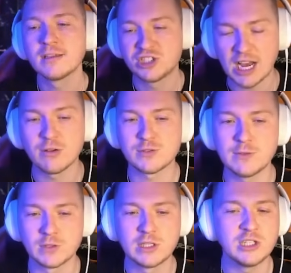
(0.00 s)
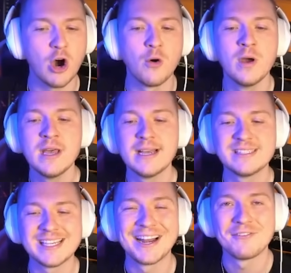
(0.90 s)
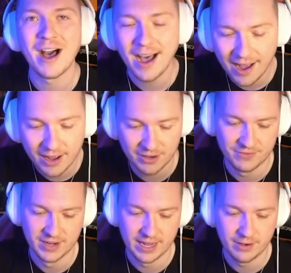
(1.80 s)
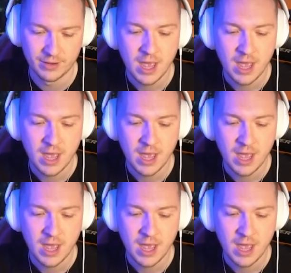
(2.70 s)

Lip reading: Shadows of Evil can go inside of hard for now.